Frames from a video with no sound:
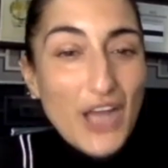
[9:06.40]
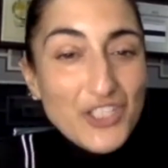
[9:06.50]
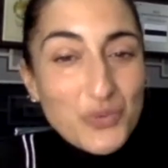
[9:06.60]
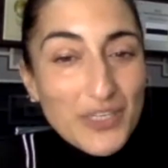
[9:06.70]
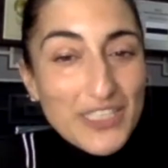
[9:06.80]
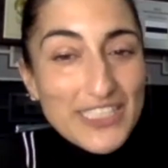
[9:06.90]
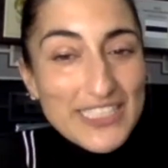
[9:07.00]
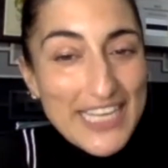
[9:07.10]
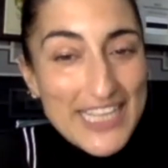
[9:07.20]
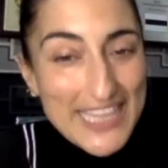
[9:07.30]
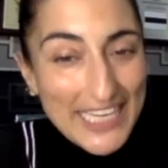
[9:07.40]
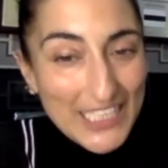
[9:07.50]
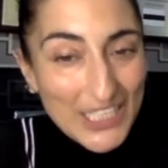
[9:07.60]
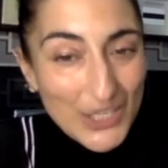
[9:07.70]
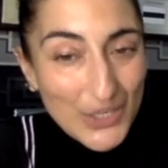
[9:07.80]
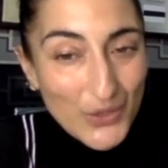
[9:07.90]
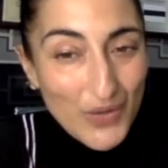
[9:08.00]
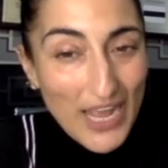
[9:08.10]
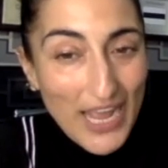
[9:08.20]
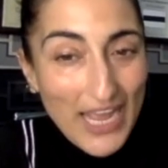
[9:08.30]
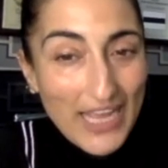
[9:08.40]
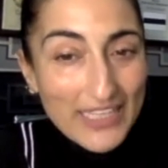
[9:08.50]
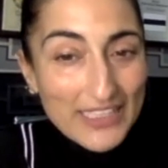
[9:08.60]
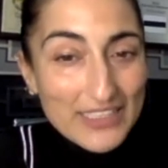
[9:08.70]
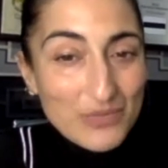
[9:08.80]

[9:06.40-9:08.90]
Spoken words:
just wanted to say thank you, and